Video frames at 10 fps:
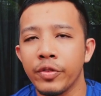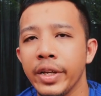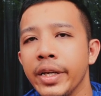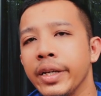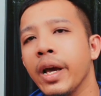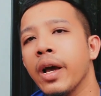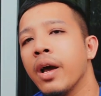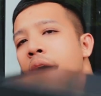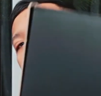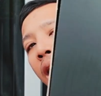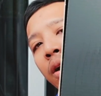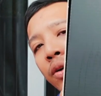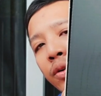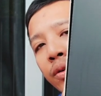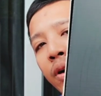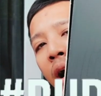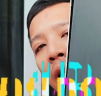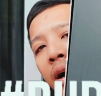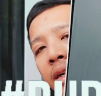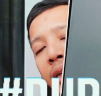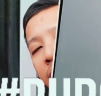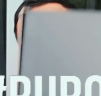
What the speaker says: the RUROC.